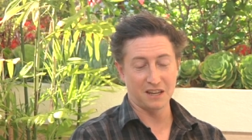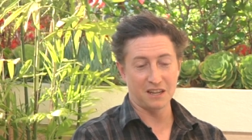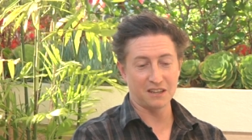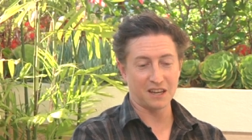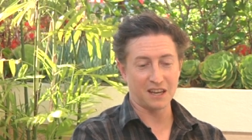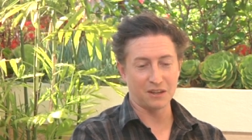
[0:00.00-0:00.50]

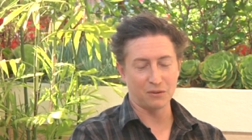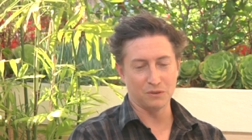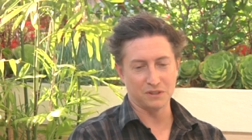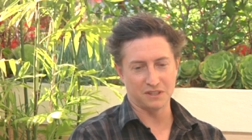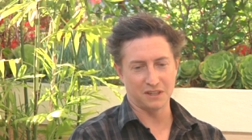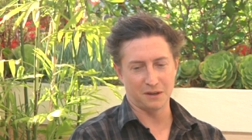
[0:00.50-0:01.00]
Another guy that
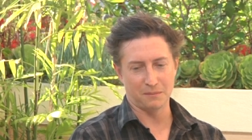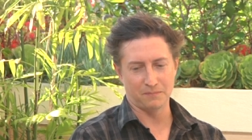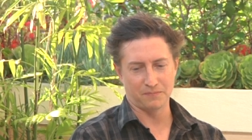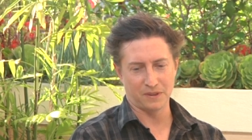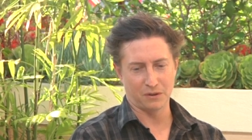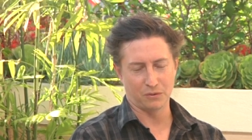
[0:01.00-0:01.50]
was
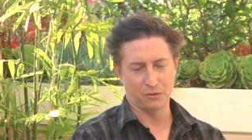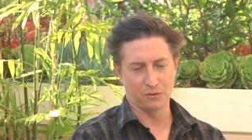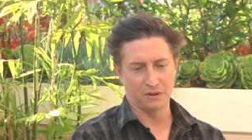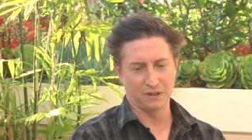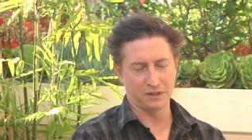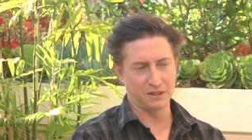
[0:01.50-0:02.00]
um, that
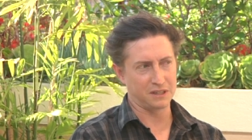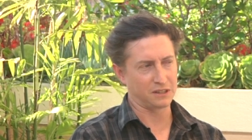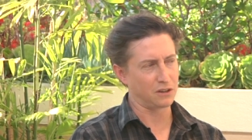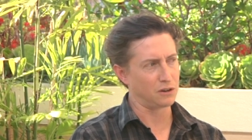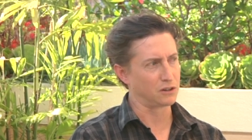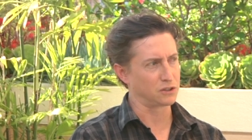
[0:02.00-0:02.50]
d
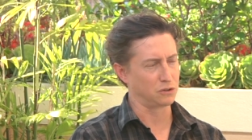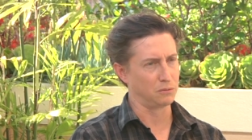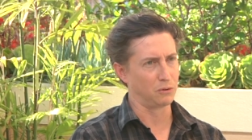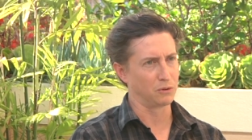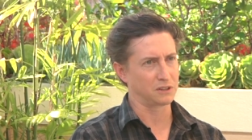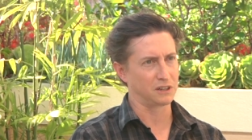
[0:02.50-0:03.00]
didn't go to our school
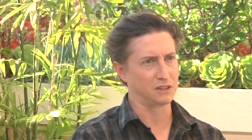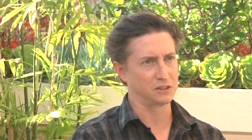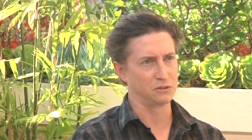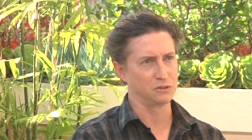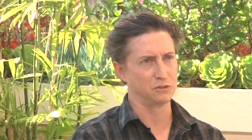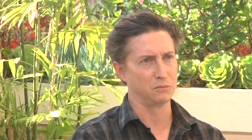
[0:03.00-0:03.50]
but worked at our
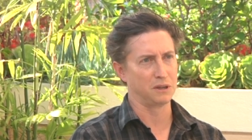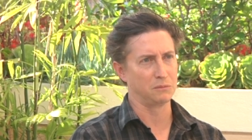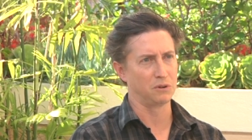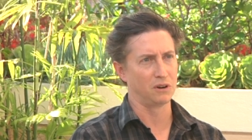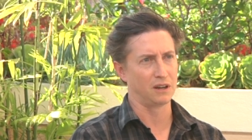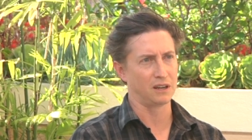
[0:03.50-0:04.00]
school is
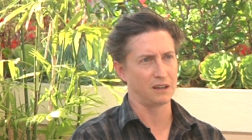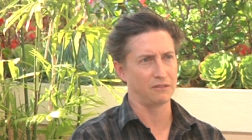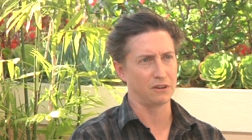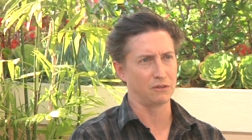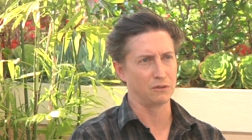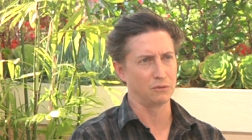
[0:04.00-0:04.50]
Ramin Barani.
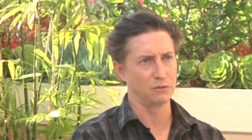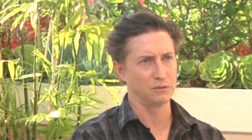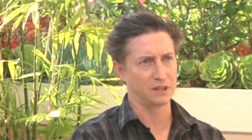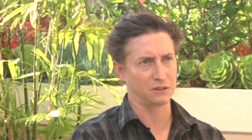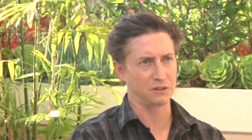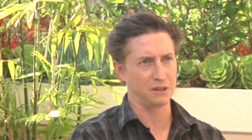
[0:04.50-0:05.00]
Have you ever mm-hmm.
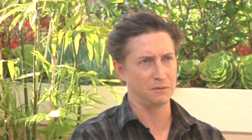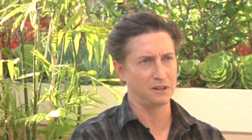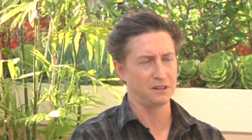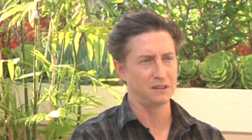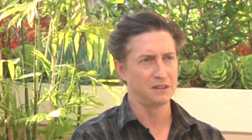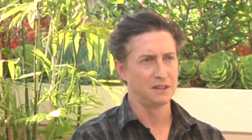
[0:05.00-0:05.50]
talked with him at
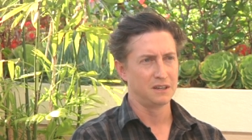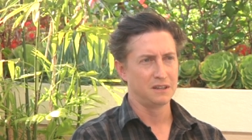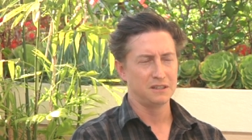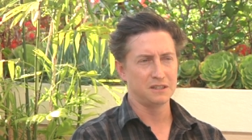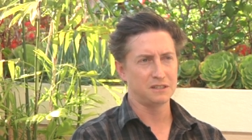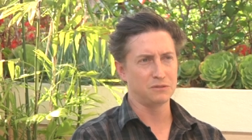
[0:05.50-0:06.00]
all? Yeah.
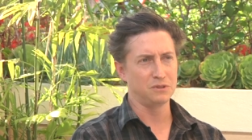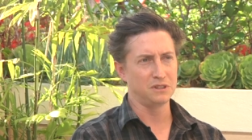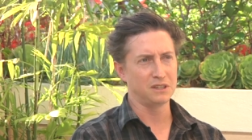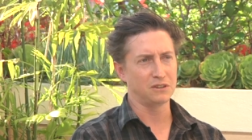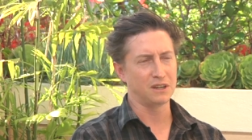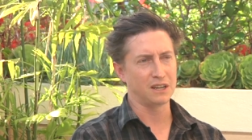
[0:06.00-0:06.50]
Just a
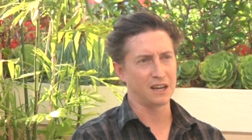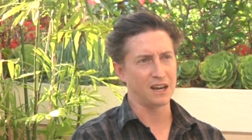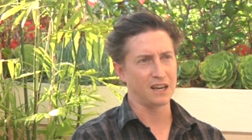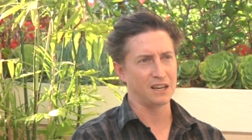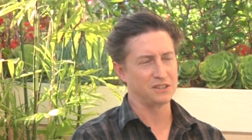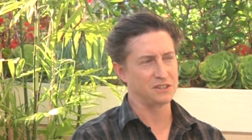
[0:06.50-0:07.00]
really great
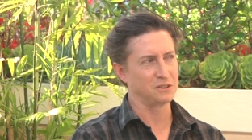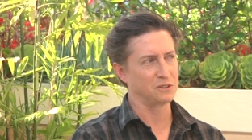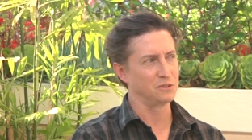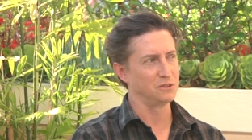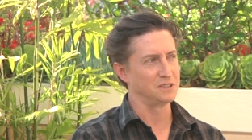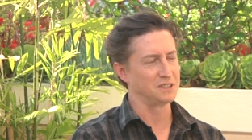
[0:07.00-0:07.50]
guy, and it's so
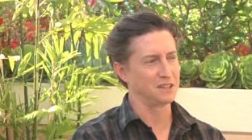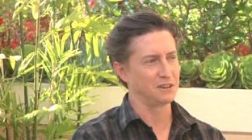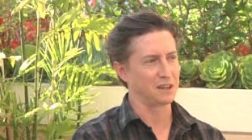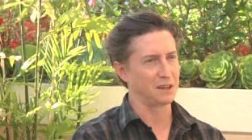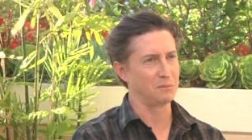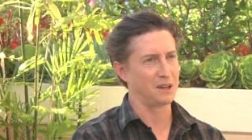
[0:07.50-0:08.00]
cool just
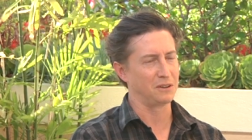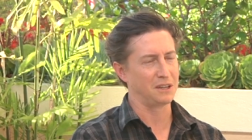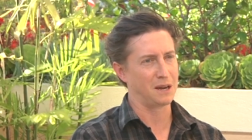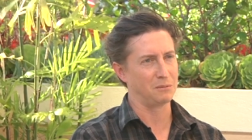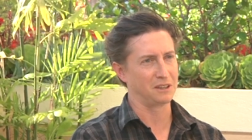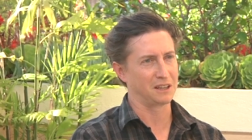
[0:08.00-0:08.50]
hearing him now
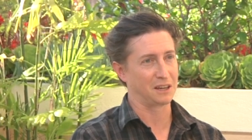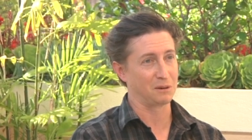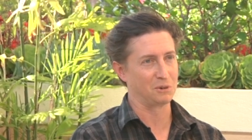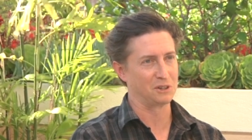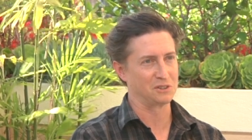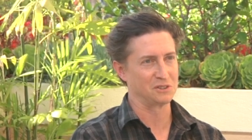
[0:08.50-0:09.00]
dabbling in
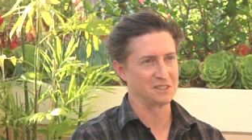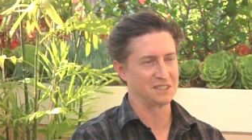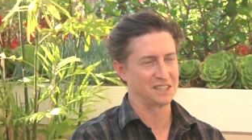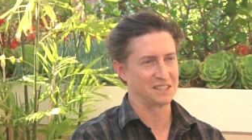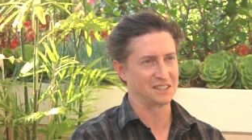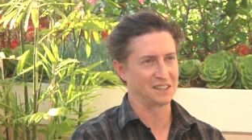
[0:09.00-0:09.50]
commercials
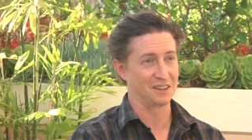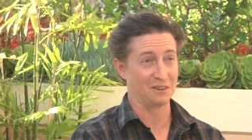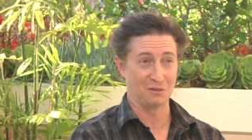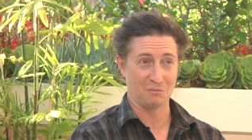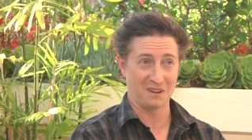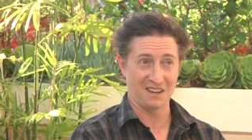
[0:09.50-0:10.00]
and things like,
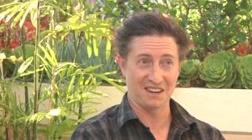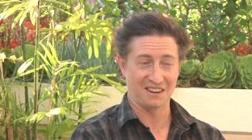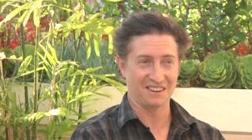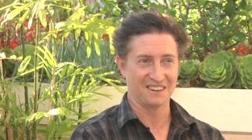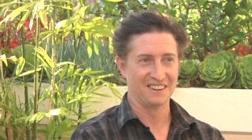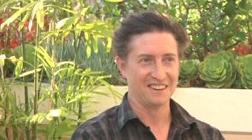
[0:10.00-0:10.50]
oh,
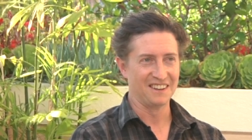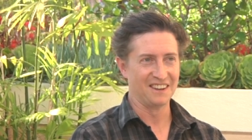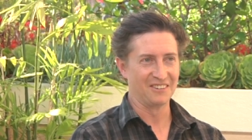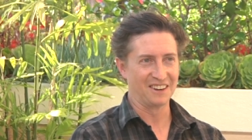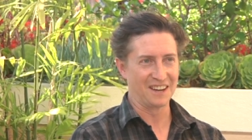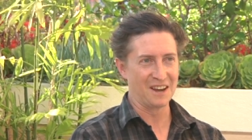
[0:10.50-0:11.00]
Ramin,
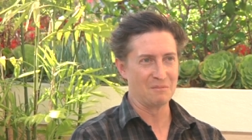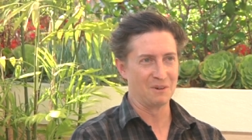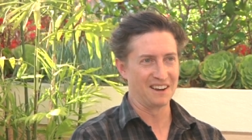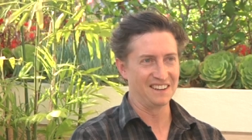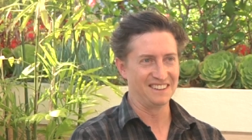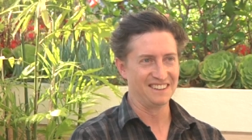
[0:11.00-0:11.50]
here we go,
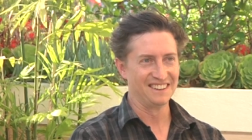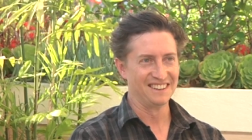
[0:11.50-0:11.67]
bud.